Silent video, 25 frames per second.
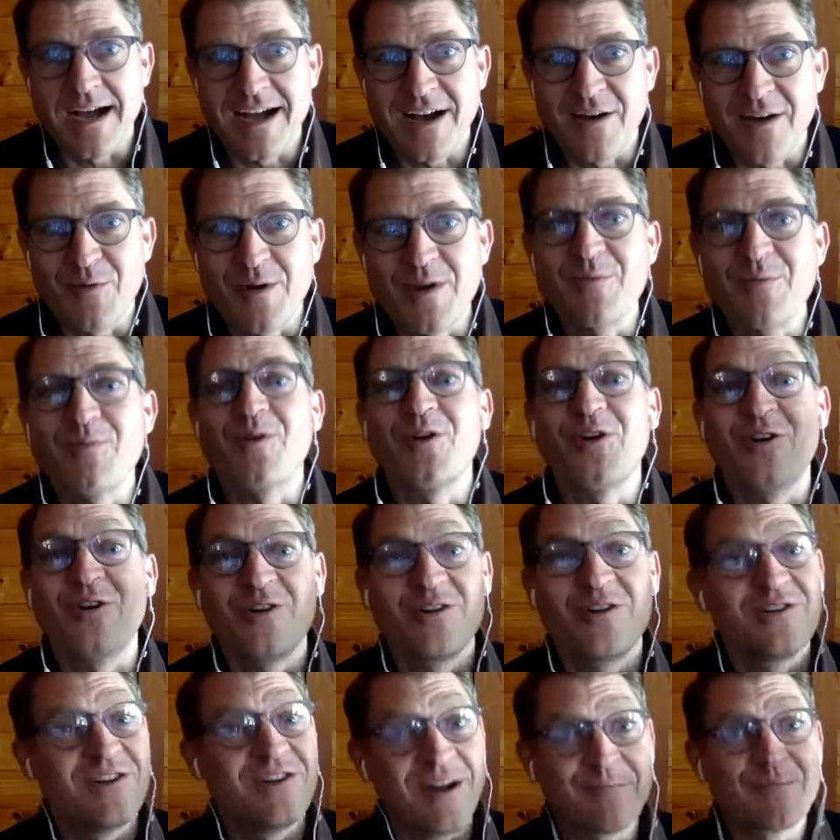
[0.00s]
We were
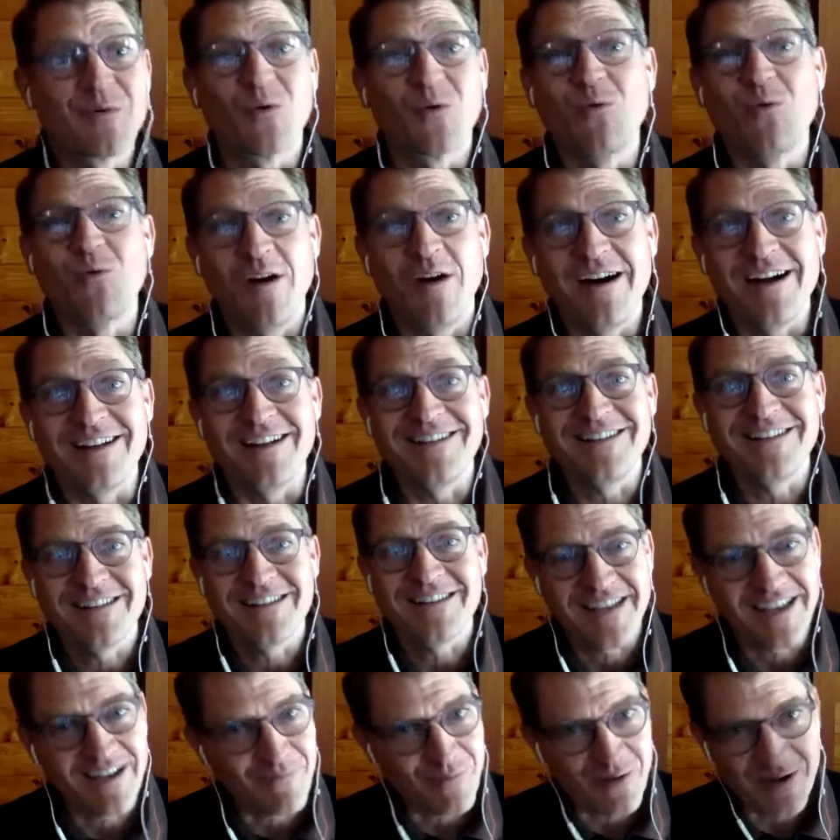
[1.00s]
number 1,
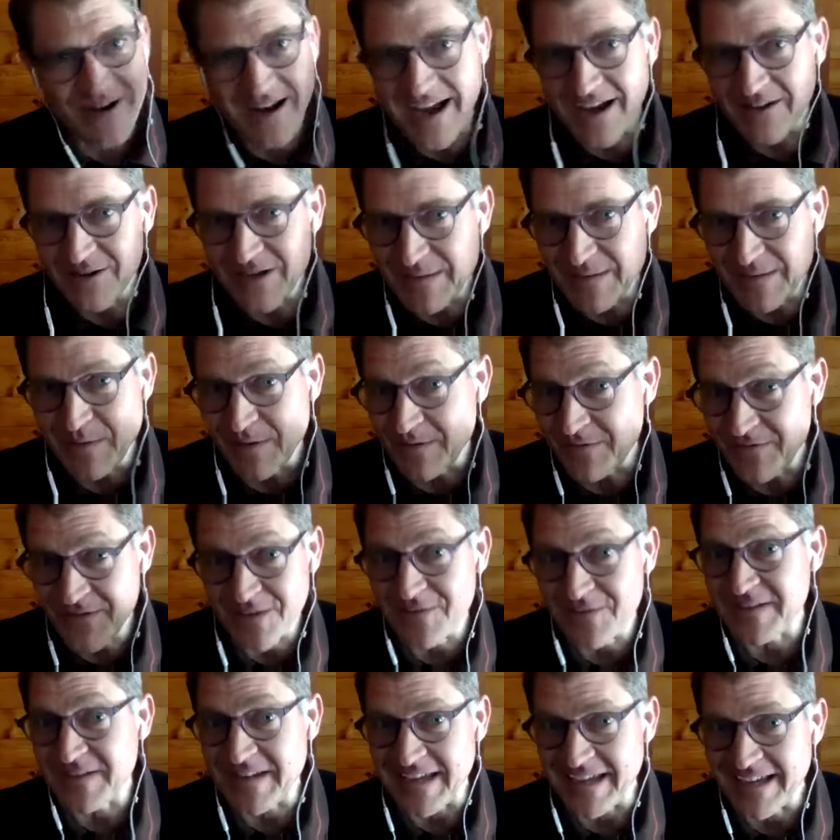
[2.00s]
and we're now number
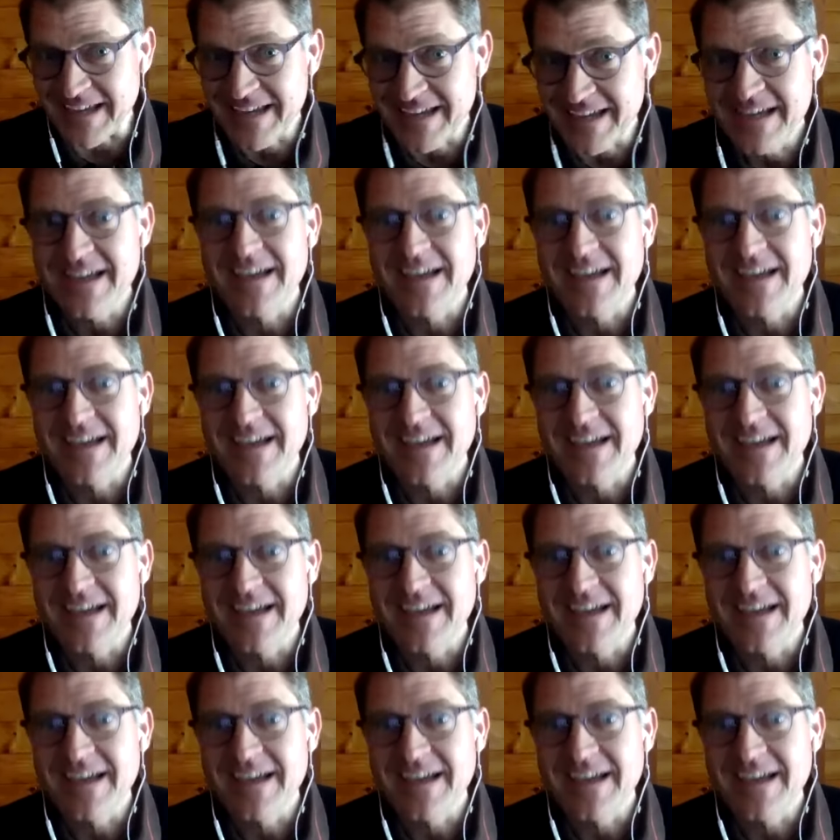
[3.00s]
50.